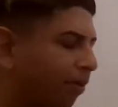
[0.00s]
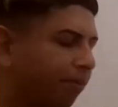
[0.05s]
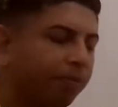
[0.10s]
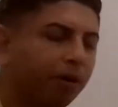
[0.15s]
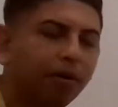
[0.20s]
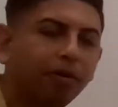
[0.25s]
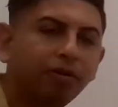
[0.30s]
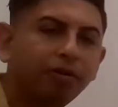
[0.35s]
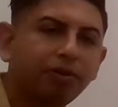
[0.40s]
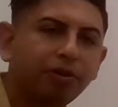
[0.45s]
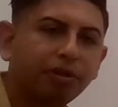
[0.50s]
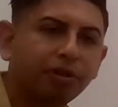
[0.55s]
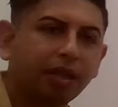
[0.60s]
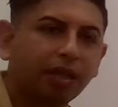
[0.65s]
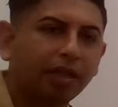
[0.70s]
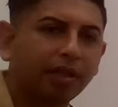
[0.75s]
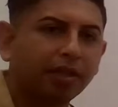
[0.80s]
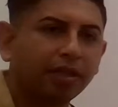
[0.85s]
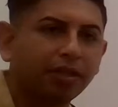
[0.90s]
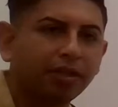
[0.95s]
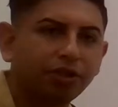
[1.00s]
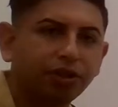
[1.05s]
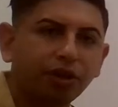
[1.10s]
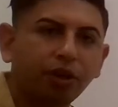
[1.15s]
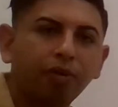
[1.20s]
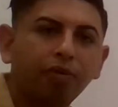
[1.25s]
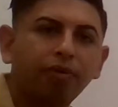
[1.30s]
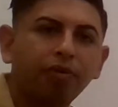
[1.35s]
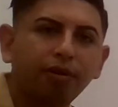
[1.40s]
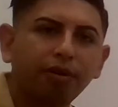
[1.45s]
proposed and
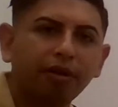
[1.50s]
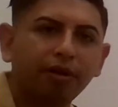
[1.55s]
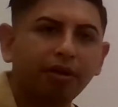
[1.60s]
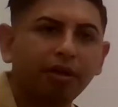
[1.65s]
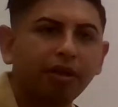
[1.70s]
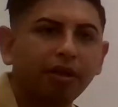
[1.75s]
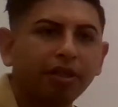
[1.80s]
shown